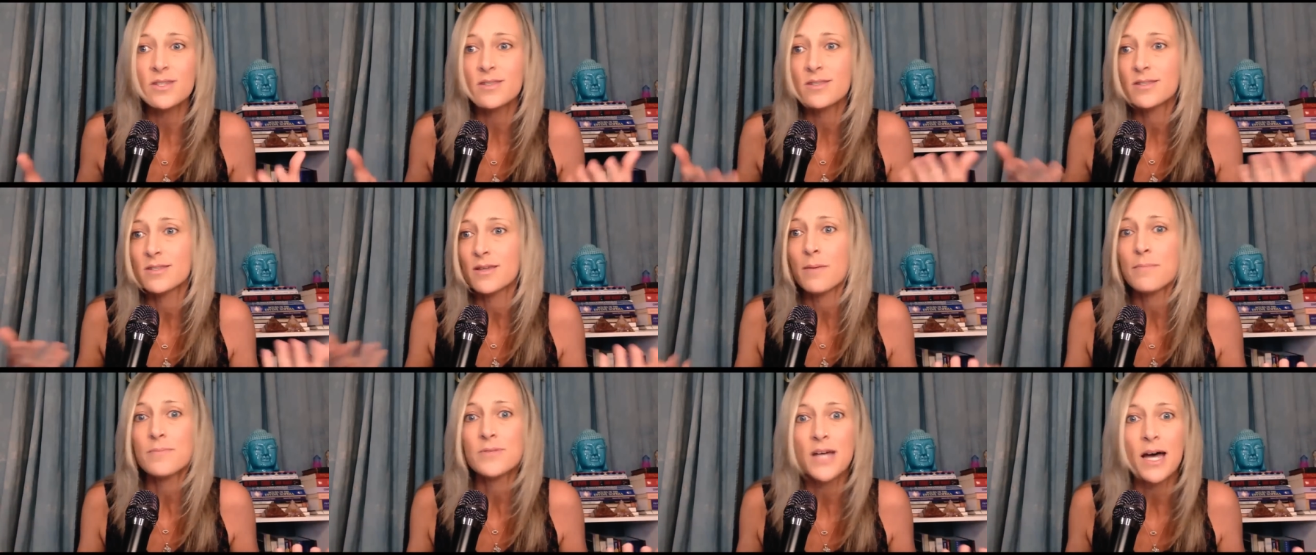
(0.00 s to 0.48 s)
and
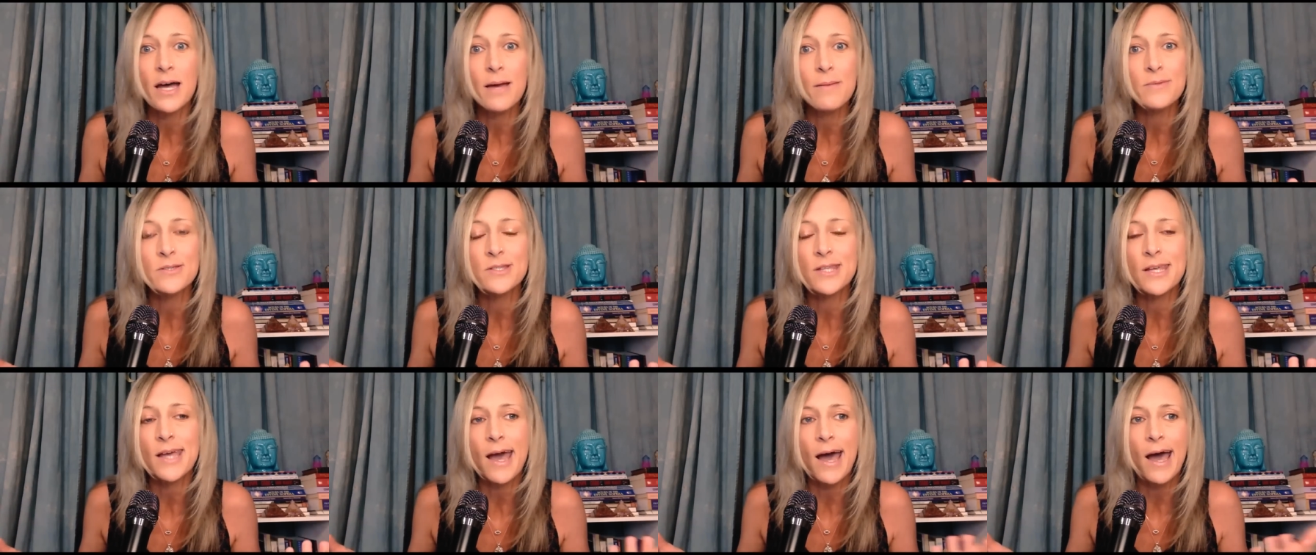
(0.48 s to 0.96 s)

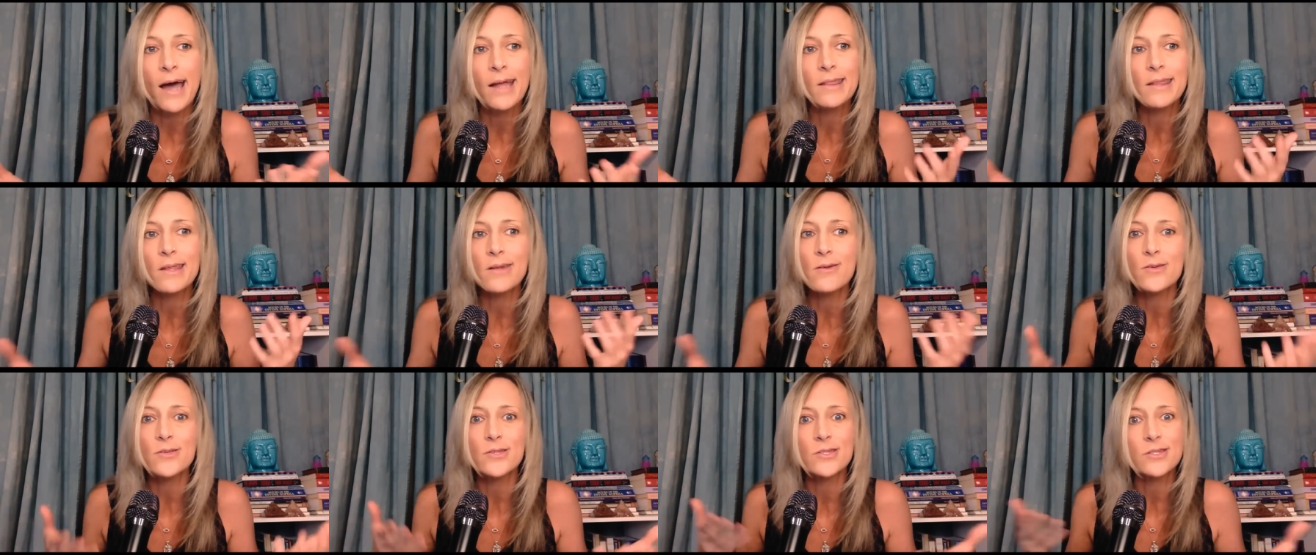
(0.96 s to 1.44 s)
sometimes they
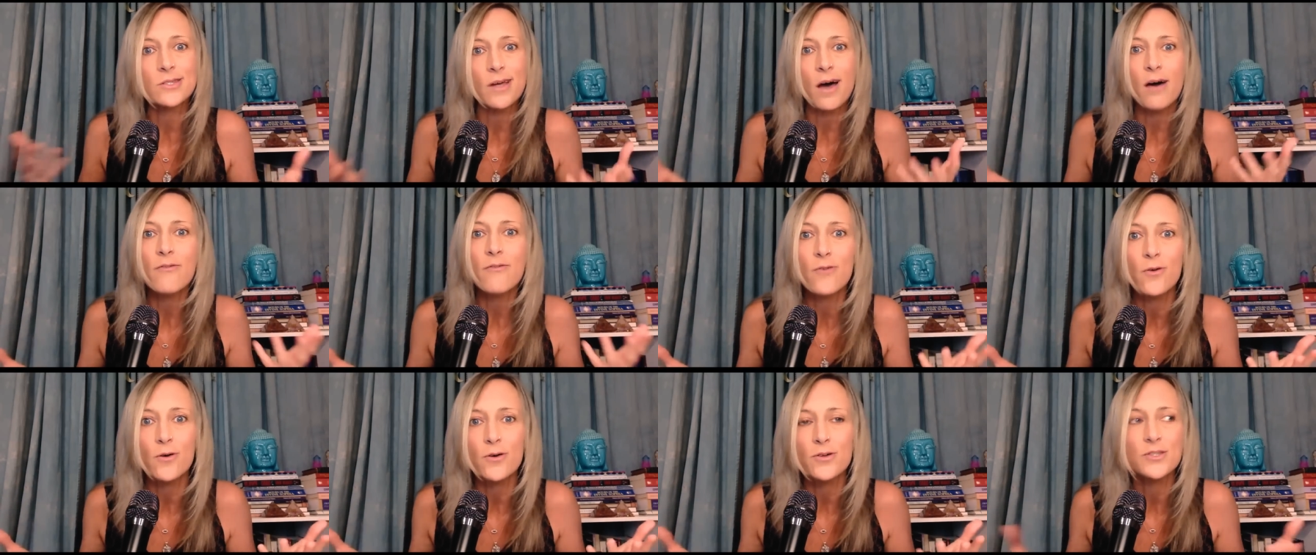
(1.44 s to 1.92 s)
had little
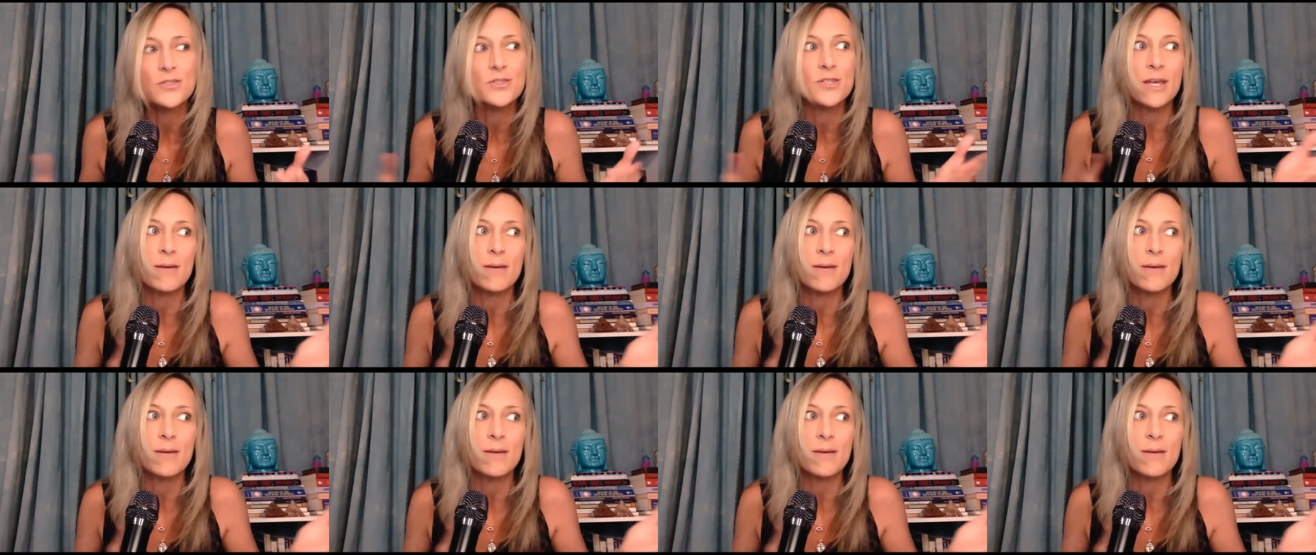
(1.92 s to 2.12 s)
scuffles.